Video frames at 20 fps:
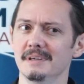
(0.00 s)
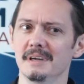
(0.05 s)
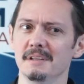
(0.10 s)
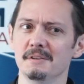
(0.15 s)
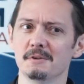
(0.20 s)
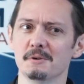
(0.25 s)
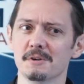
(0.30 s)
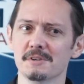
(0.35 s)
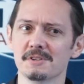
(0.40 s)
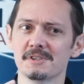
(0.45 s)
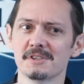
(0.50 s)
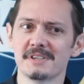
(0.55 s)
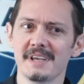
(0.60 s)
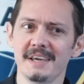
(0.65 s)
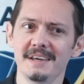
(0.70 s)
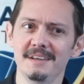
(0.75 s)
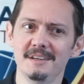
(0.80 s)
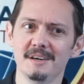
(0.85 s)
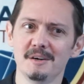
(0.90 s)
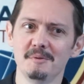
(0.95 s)
And they're going to
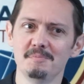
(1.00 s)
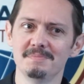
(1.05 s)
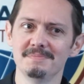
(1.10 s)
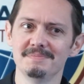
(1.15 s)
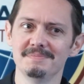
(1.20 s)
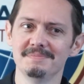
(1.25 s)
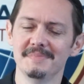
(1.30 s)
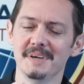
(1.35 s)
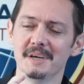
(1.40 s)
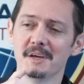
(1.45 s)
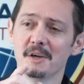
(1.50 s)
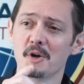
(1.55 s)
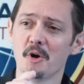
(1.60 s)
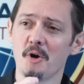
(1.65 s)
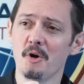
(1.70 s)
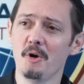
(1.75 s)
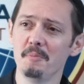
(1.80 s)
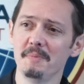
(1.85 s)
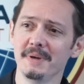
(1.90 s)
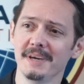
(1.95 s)
stand up and
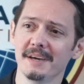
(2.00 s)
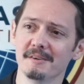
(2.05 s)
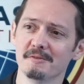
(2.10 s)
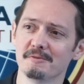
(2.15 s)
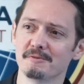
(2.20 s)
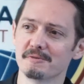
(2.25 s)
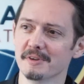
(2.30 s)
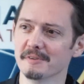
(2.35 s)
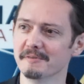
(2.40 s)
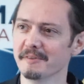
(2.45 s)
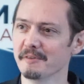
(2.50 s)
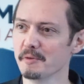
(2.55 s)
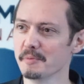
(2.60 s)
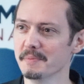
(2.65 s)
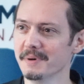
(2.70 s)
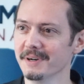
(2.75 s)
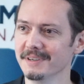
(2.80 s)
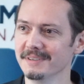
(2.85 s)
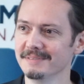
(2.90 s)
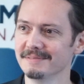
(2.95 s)
call me out in front of
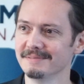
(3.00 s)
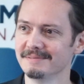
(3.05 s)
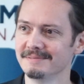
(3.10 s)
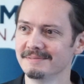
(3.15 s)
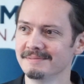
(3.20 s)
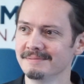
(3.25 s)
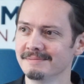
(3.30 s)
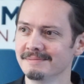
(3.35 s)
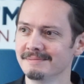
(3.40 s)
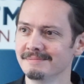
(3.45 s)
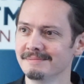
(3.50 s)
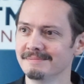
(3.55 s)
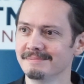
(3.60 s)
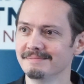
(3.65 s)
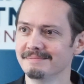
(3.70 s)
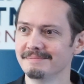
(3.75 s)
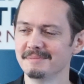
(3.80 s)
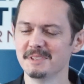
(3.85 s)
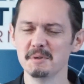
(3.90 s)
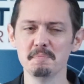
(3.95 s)
everybody.
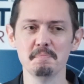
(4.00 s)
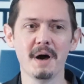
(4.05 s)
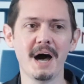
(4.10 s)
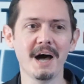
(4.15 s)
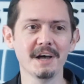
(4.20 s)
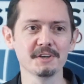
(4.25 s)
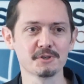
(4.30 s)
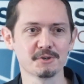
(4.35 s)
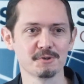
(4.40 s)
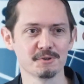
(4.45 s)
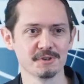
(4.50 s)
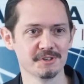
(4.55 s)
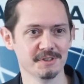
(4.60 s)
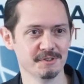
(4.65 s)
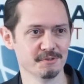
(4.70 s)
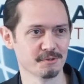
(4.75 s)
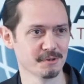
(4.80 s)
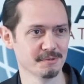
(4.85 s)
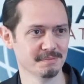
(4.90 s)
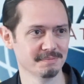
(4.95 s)
It's imposter
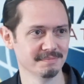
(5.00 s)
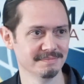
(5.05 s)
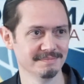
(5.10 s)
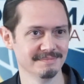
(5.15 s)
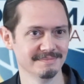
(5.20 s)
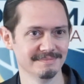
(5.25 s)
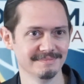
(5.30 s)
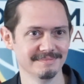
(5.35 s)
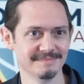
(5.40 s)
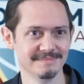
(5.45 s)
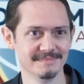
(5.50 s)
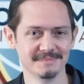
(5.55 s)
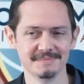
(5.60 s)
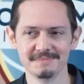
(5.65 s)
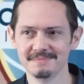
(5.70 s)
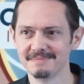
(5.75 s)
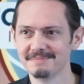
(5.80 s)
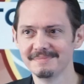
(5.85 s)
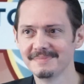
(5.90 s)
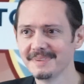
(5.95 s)
syndrome.
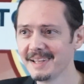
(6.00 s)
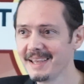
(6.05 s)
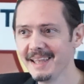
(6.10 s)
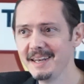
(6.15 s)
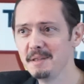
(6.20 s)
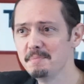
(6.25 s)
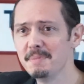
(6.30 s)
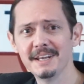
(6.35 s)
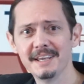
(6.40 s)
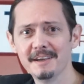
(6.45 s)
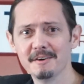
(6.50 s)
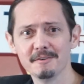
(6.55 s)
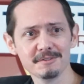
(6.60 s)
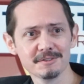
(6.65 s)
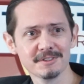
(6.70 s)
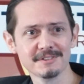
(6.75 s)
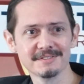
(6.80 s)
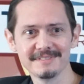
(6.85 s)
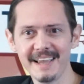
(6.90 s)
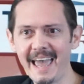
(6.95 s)
Anybody
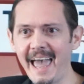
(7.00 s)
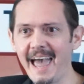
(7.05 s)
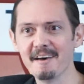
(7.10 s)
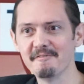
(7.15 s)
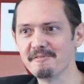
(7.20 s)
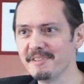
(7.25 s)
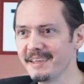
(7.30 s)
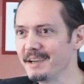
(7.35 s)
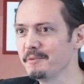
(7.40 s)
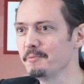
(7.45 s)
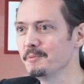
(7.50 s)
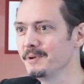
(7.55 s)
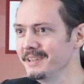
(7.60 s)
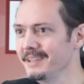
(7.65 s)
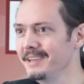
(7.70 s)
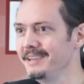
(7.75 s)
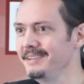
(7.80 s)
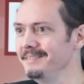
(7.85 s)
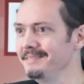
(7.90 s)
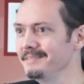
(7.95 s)
else have that when
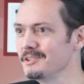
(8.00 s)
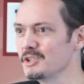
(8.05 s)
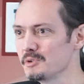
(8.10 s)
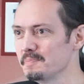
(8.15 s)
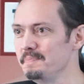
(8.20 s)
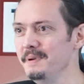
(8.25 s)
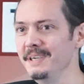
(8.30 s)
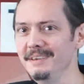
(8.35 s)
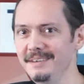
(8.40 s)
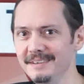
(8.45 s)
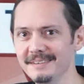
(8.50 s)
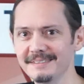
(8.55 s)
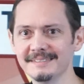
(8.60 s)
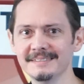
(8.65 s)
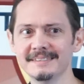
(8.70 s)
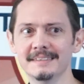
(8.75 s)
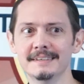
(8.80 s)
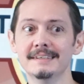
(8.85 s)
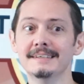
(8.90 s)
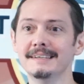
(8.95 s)
they speak?
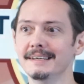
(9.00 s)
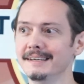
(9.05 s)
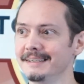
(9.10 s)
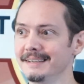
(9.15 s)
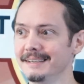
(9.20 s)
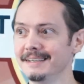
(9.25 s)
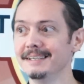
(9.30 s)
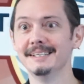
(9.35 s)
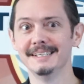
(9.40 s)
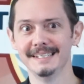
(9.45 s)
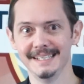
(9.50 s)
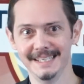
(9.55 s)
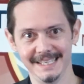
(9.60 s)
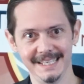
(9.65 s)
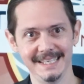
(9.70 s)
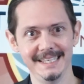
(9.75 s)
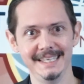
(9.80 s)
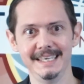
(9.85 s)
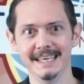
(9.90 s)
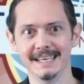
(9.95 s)

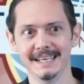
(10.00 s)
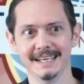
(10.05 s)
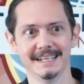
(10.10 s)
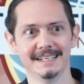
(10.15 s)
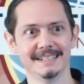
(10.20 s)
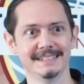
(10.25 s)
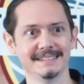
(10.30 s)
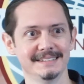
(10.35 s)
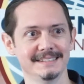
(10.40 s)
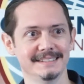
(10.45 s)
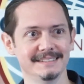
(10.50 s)
Yeah.